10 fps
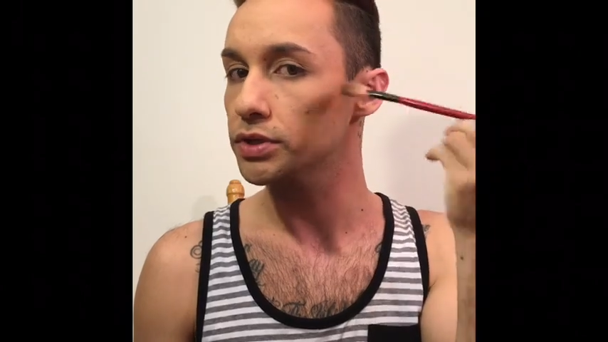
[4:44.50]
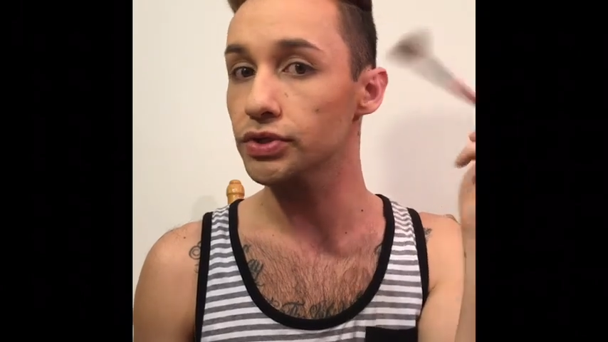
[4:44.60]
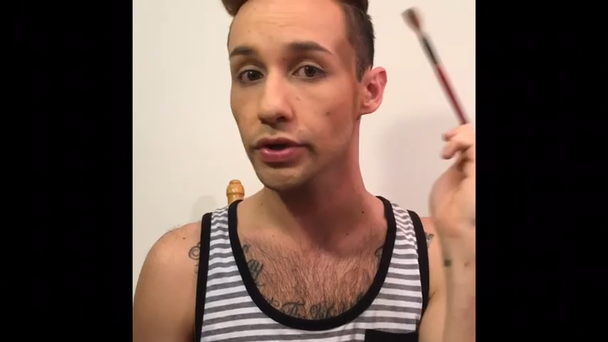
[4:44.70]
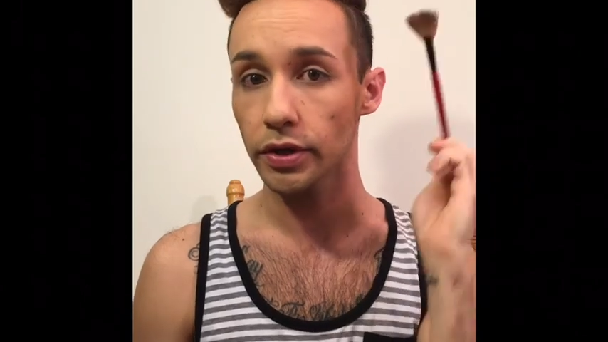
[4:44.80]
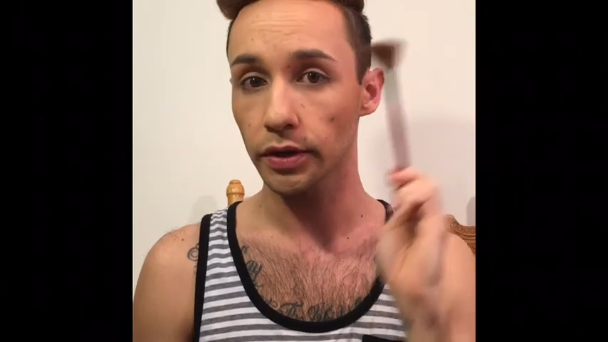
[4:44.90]

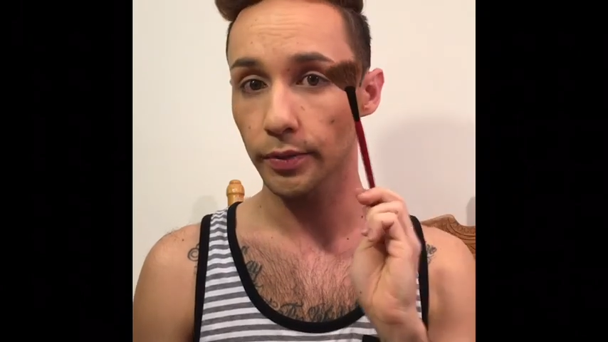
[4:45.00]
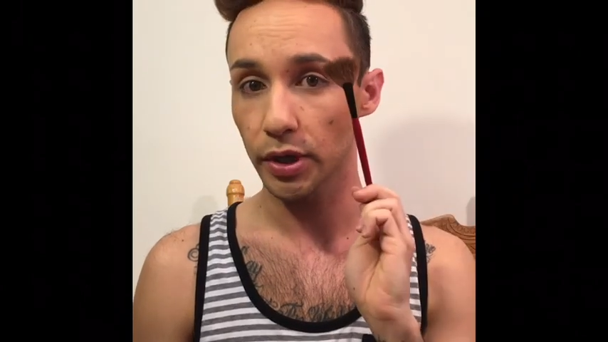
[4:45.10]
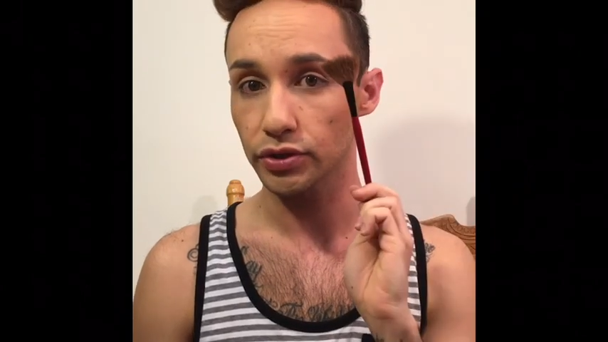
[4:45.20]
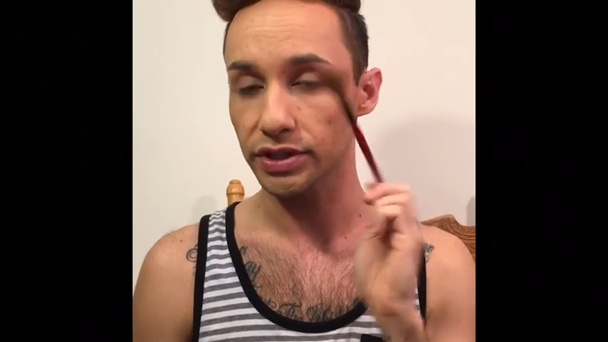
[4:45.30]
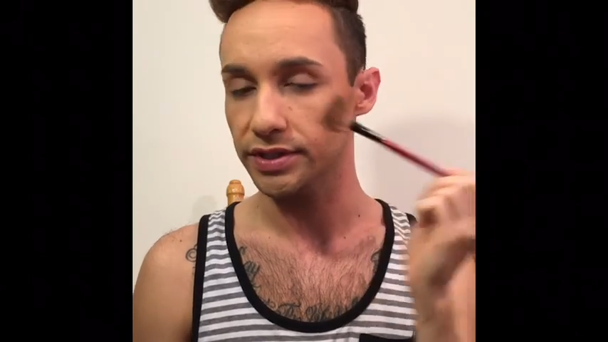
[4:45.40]
Circular
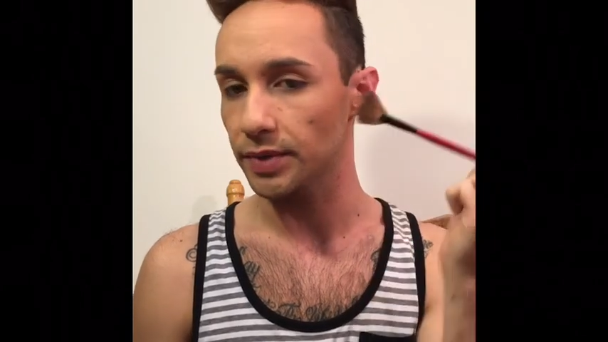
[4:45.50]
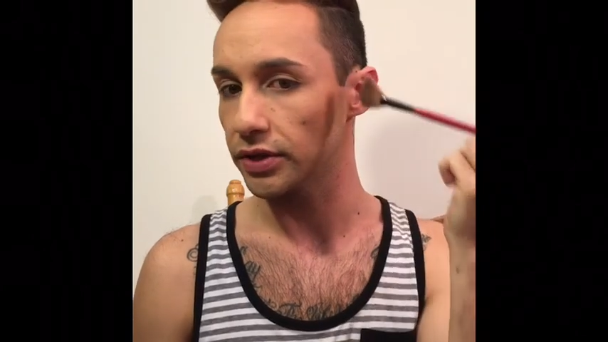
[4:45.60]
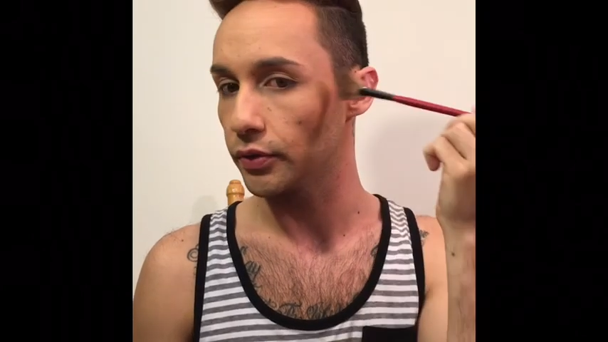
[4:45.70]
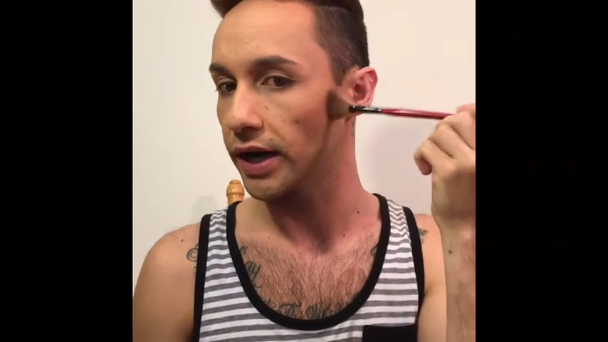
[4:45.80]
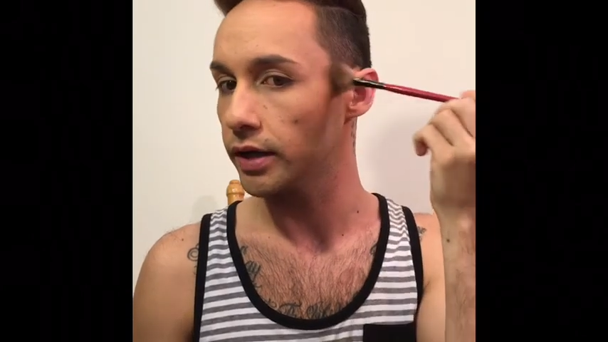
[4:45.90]
motions, by
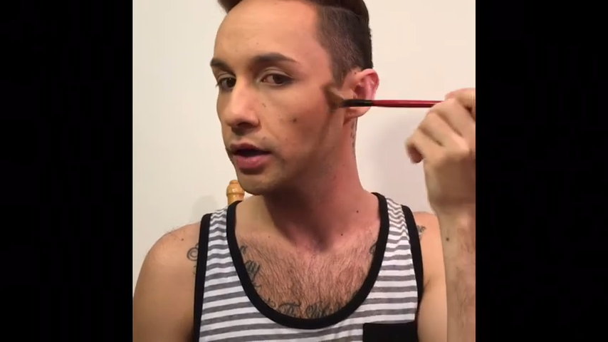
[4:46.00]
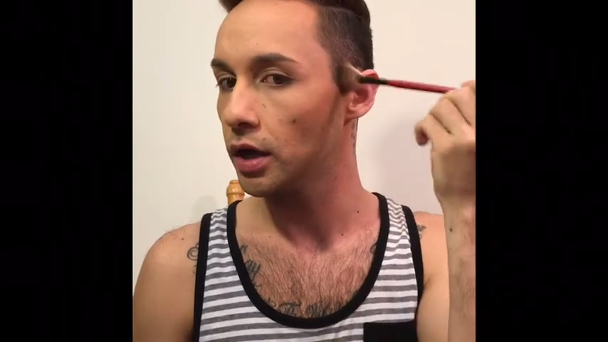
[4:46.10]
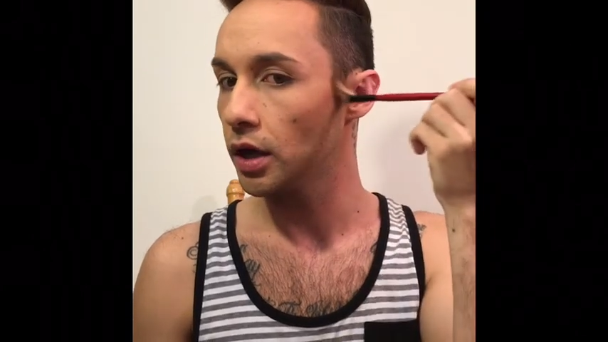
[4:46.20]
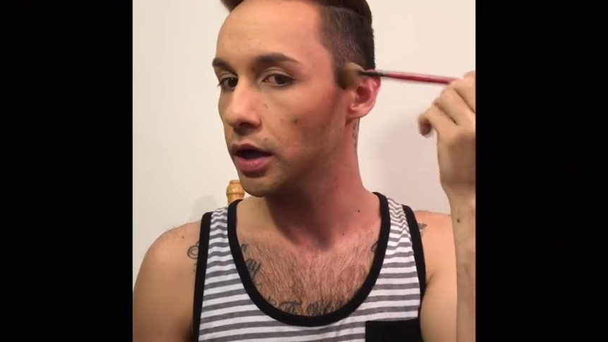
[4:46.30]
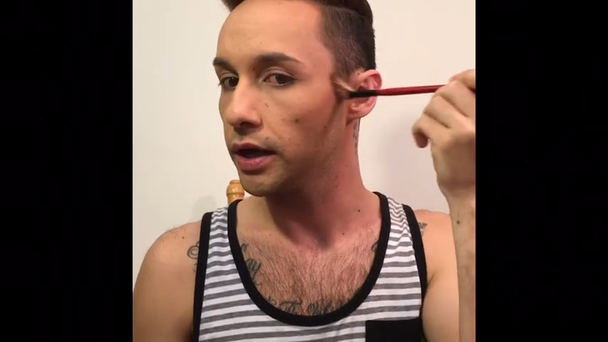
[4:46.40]
the way.
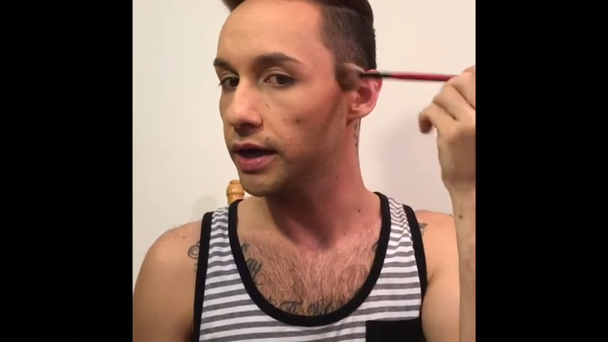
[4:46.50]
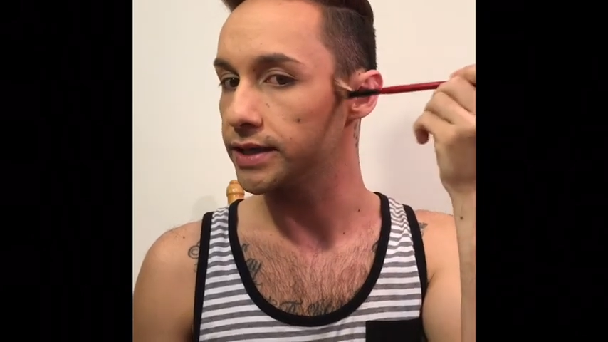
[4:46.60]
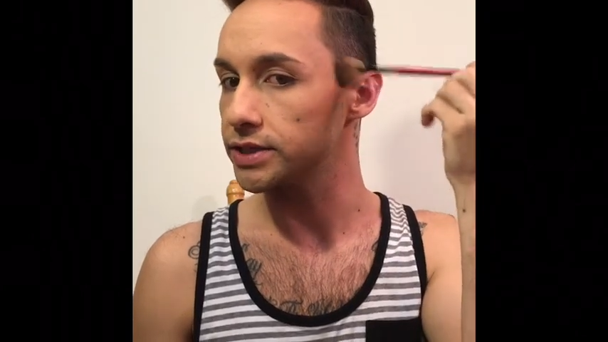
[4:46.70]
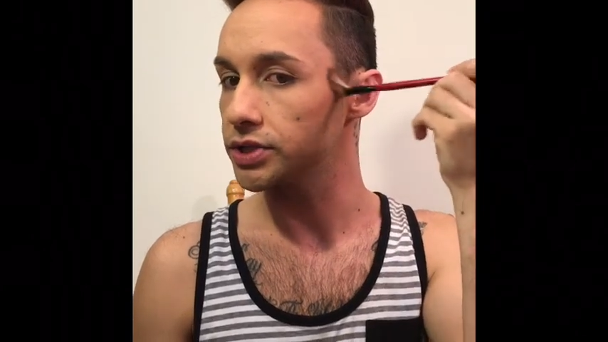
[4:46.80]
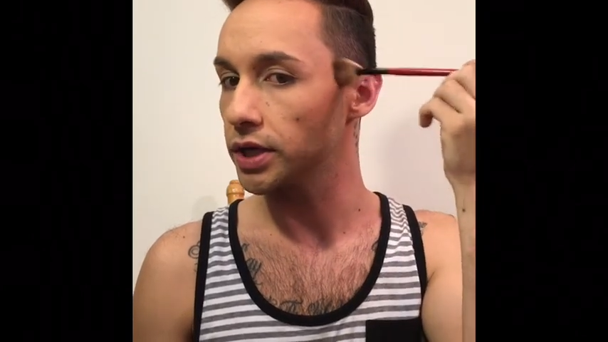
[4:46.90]
And
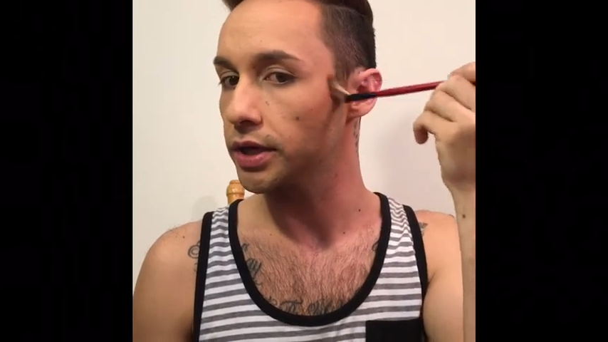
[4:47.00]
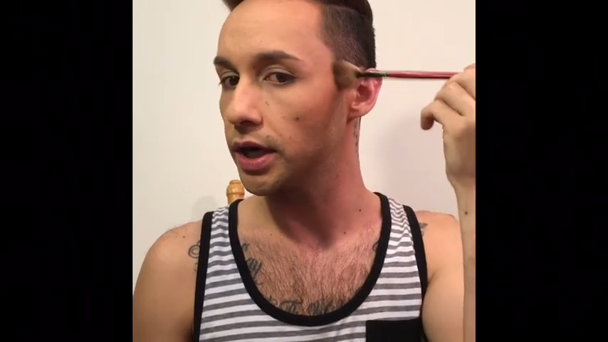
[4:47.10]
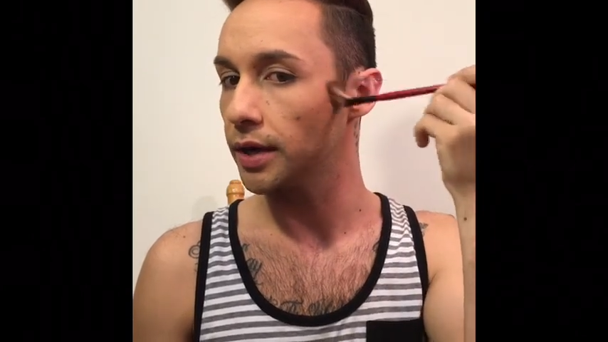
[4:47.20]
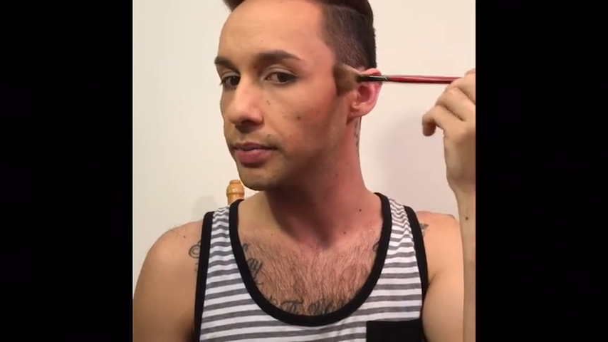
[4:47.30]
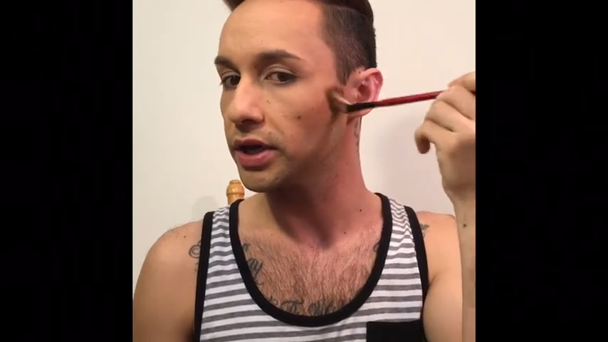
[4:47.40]
I start
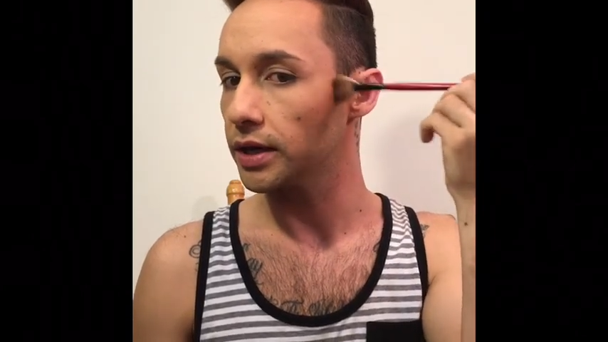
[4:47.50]
up